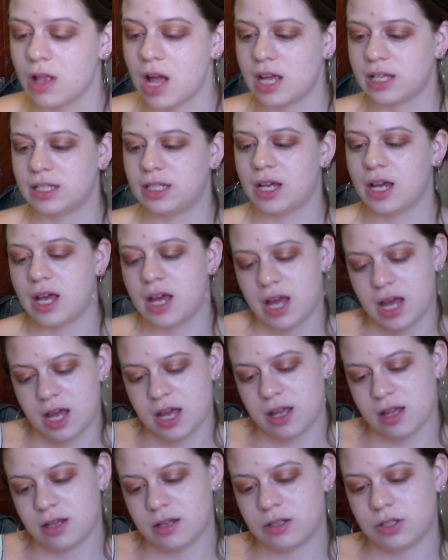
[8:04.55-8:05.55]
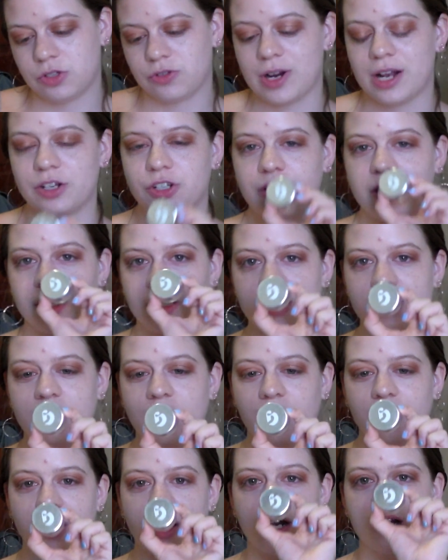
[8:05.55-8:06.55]
Glossier Stretch
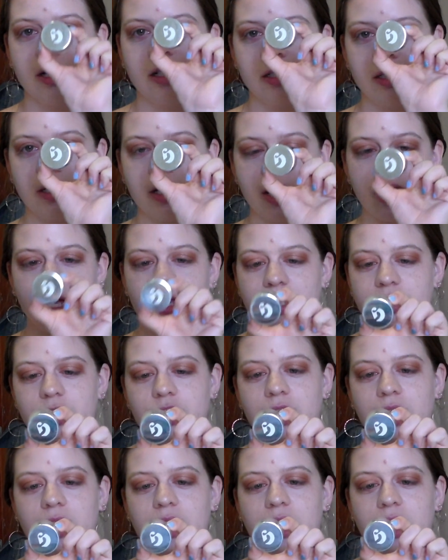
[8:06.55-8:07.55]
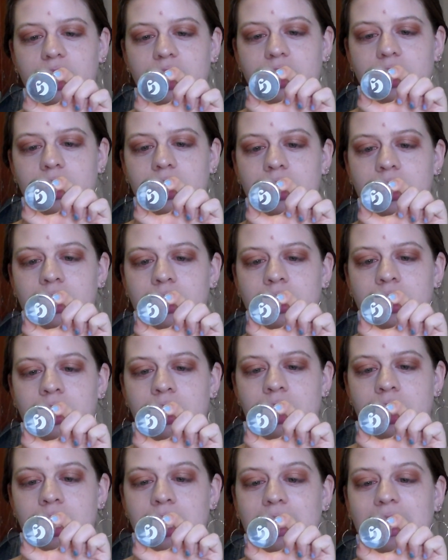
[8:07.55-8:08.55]
Concealer in the shade
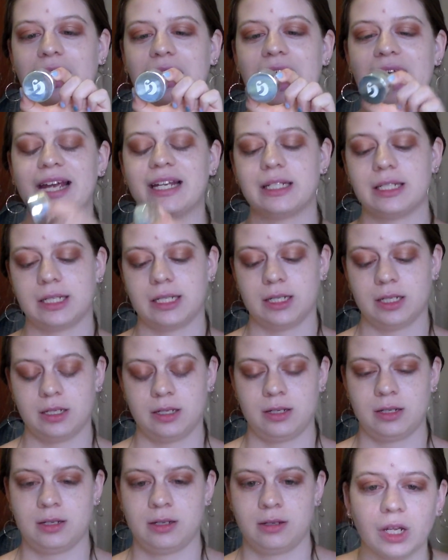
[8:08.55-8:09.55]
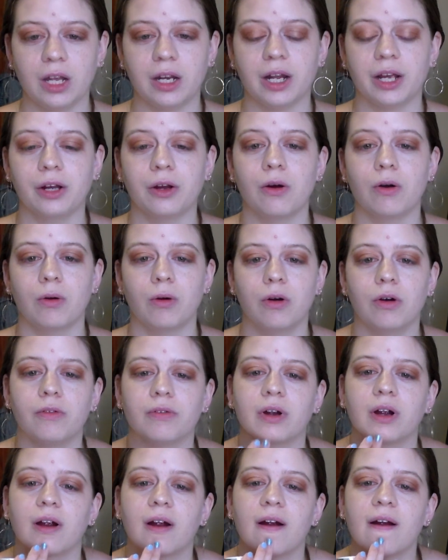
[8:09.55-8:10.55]
Light, and I go
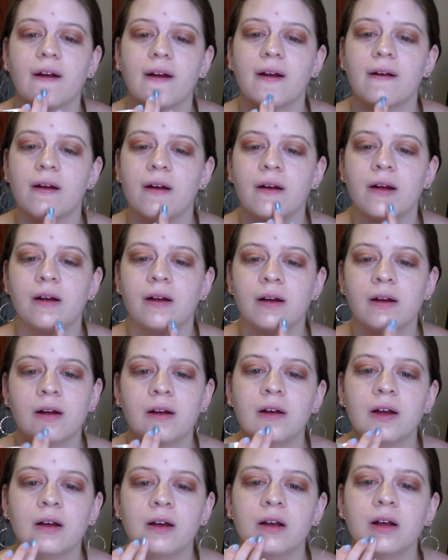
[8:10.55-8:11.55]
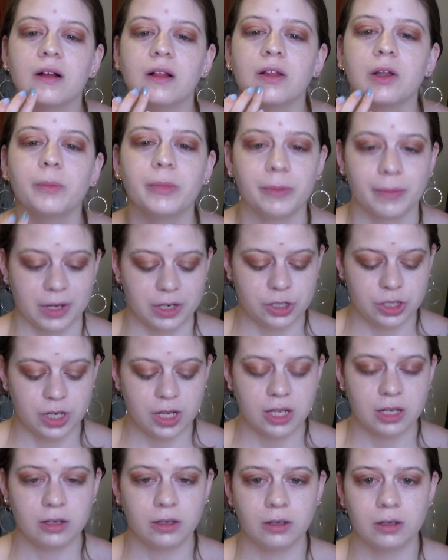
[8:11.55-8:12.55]
over a little bit of my
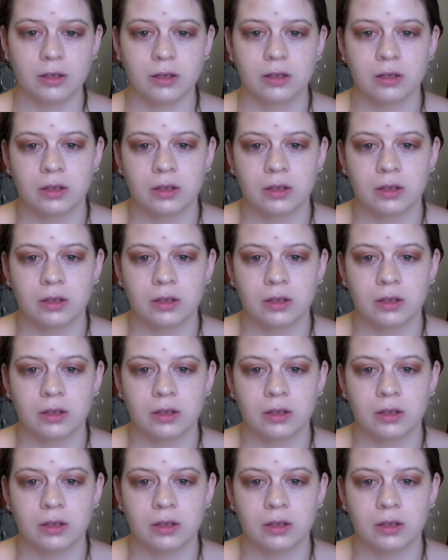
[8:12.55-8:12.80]
chin,